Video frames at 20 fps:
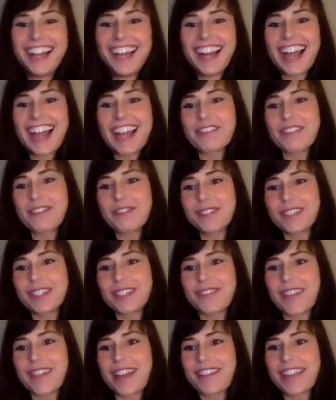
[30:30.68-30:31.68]
I haven't really
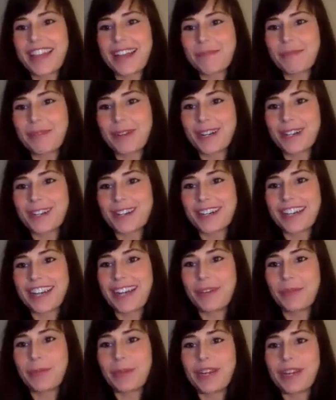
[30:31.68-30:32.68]
found that partner
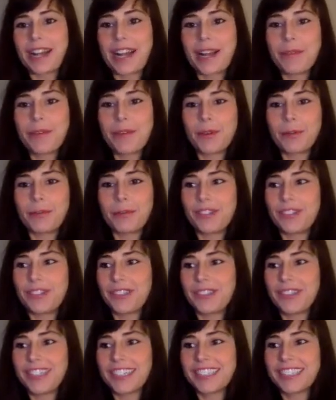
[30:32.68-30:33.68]
yet, but I'm open
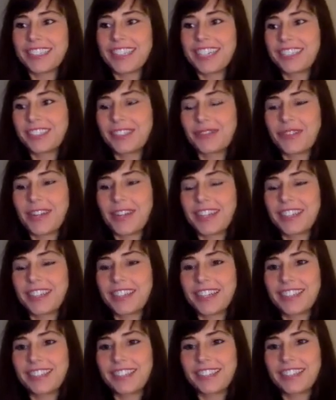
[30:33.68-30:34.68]
to it because I just
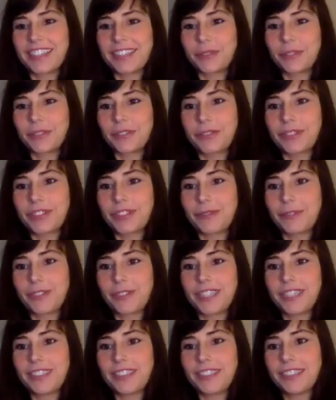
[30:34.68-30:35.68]
recognize that that's what's really
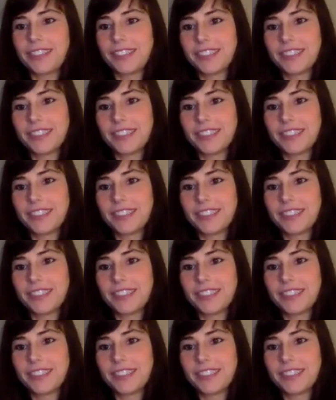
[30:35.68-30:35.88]
real.